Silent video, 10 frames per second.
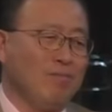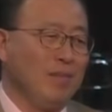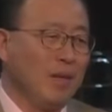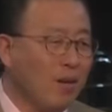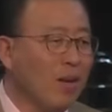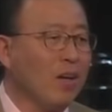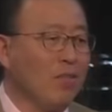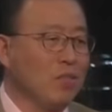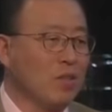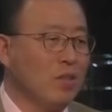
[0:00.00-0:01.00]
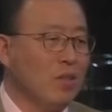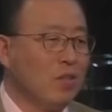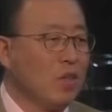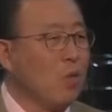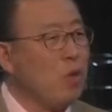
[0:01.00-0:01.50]
in our lives
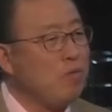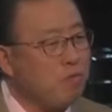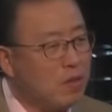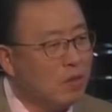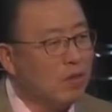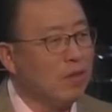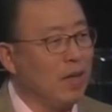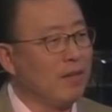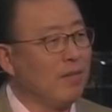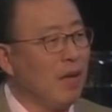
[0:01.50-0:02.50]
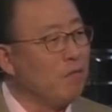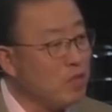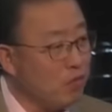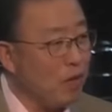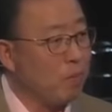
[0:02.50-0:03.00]
so that we feel like life is
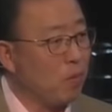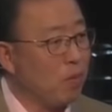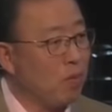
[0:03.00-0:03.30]
vapor